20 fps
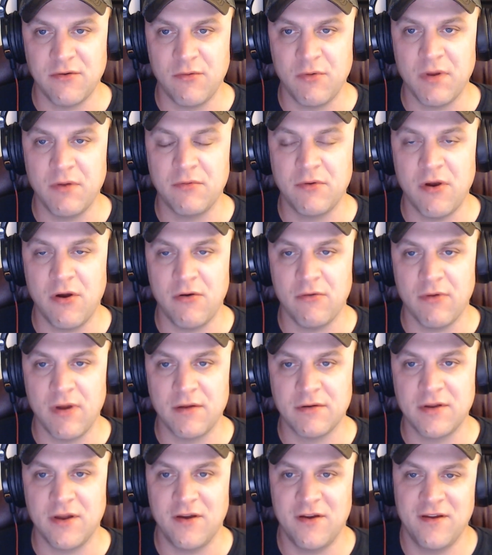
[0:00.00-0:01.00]
we would go
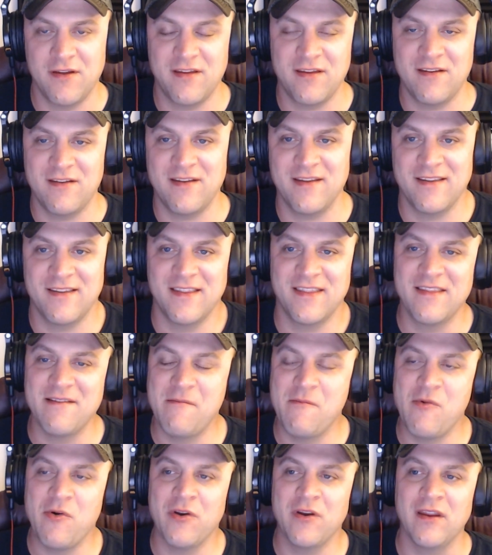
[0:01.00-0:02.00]
around in the
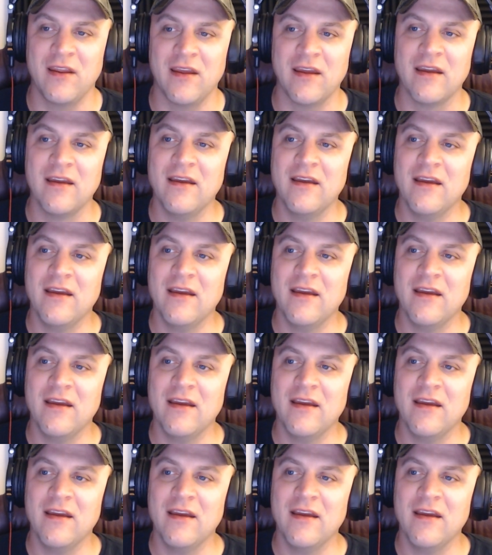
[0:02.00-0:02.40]
morning,